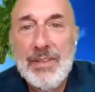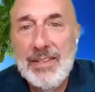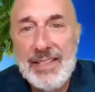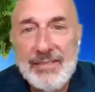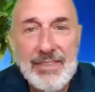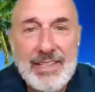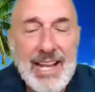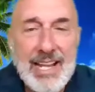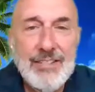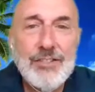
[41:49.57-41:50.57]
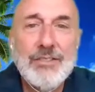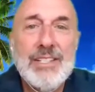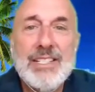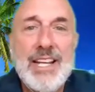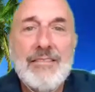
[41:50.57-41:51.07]
uh, even cancer,
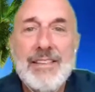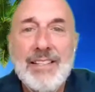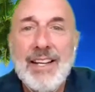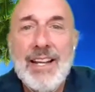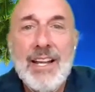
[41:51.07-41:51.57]
etc.